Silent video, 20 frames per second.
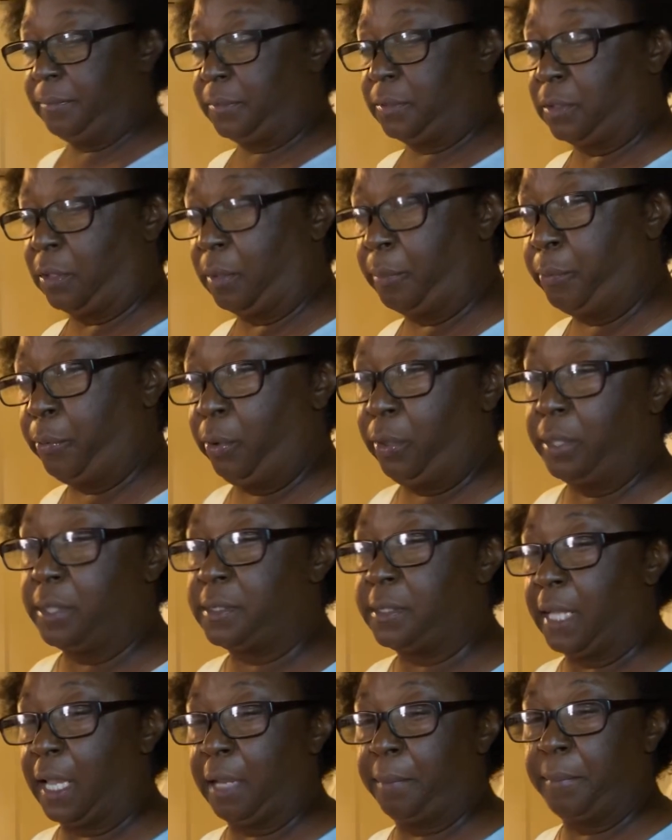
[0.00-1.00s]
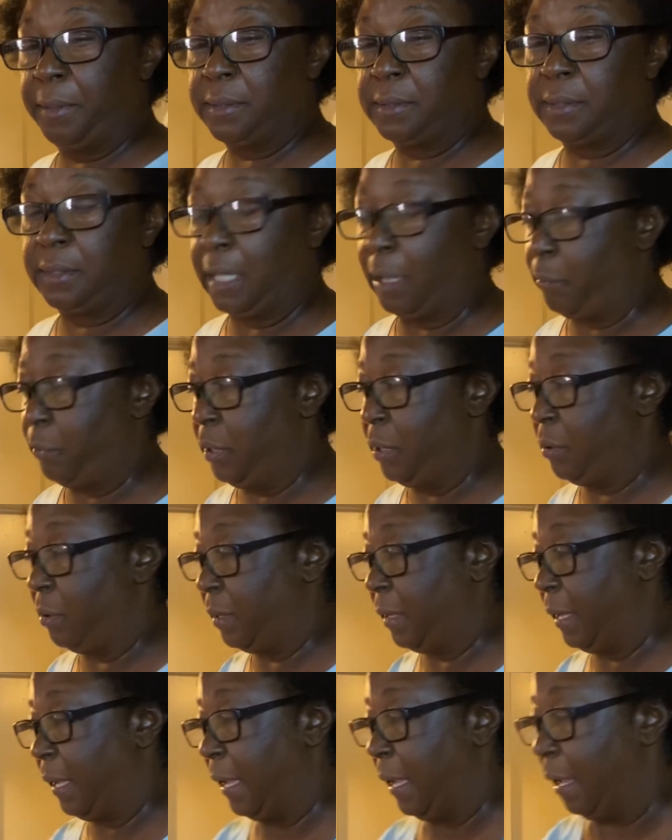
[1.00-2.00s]
so the beauty segments that we're
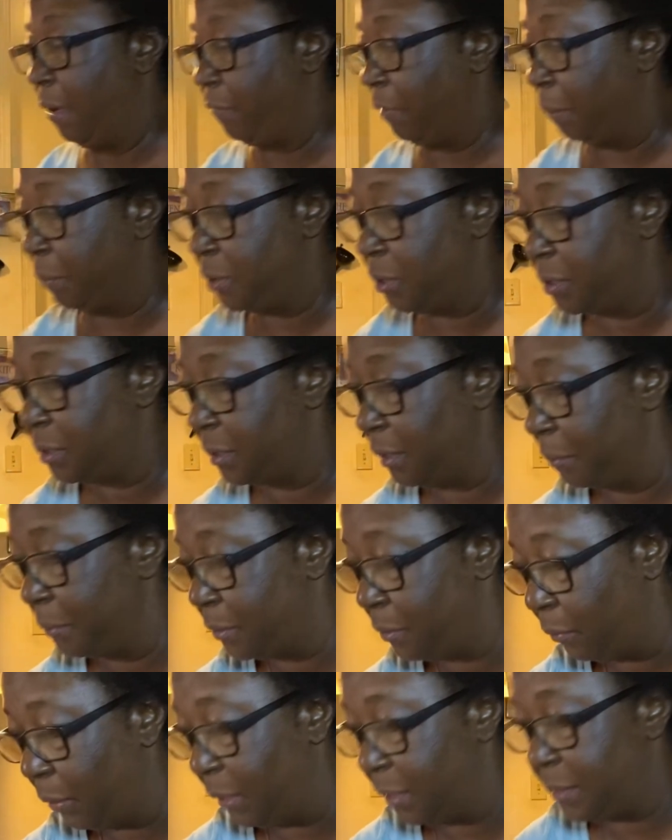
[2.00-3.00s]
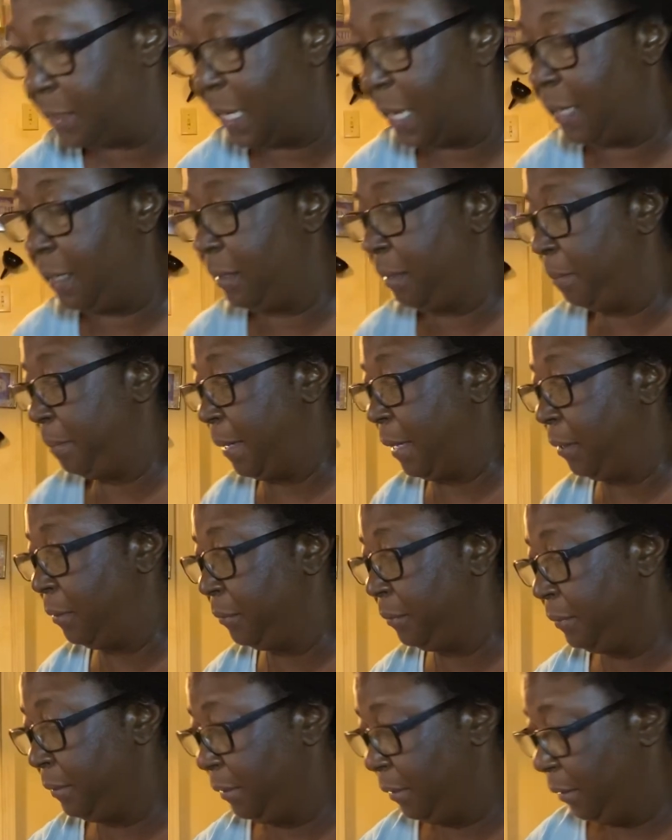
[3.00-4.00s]
gonna have, I'm so excited
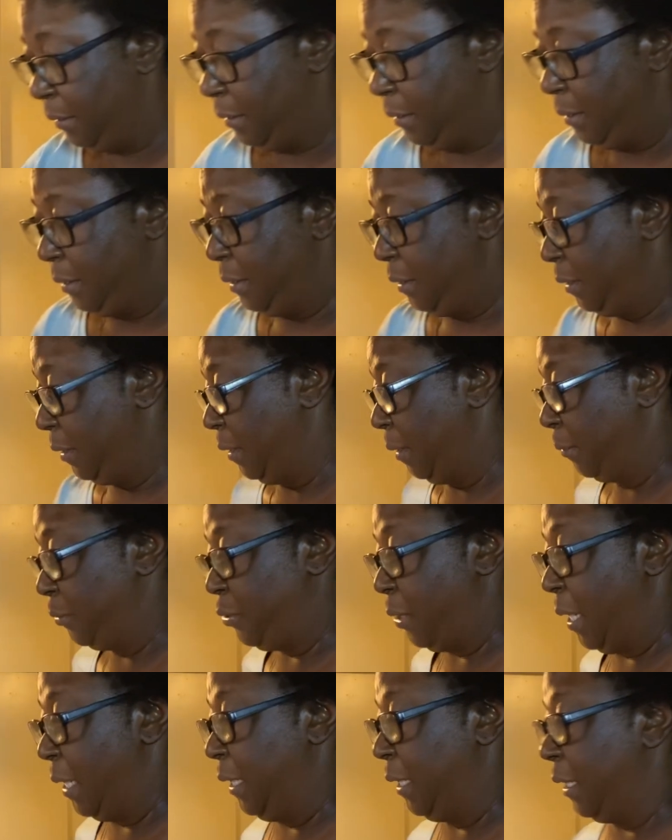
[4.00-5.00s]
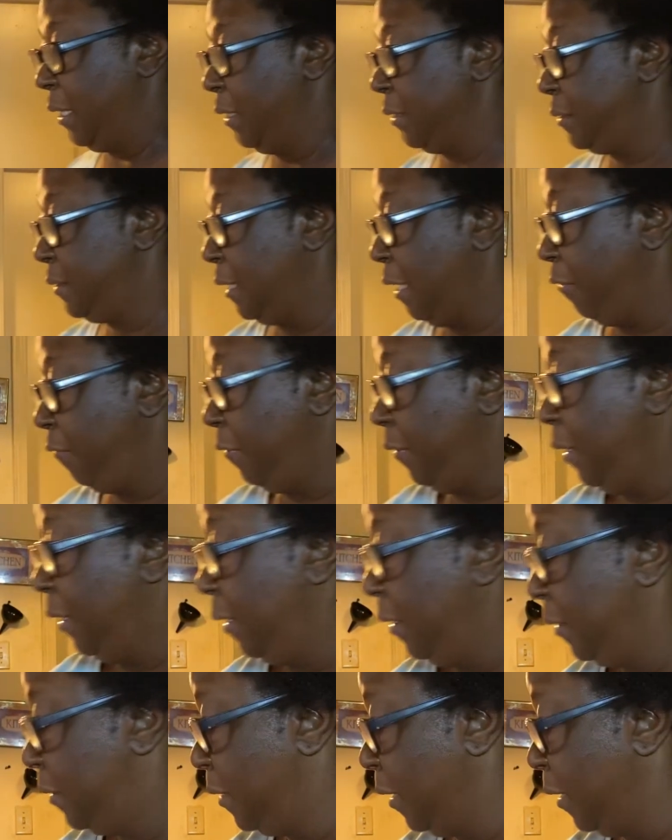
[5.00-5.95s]
about. I'm trying to get Stephanie